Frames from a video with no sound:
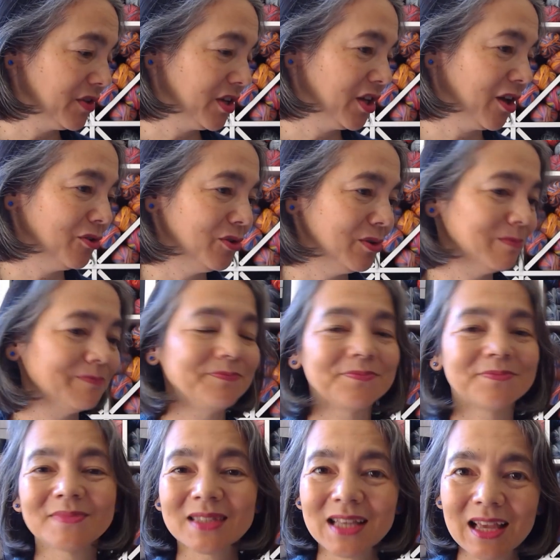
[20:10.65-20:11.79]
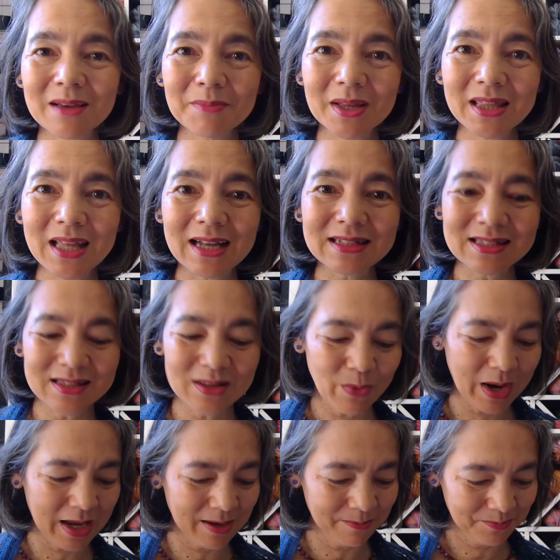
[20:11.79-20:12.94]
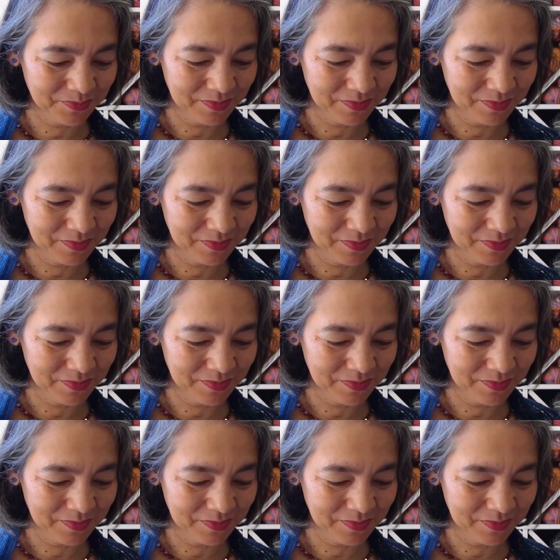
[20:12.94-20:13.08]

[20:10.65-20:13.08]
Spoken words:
video, but that's the way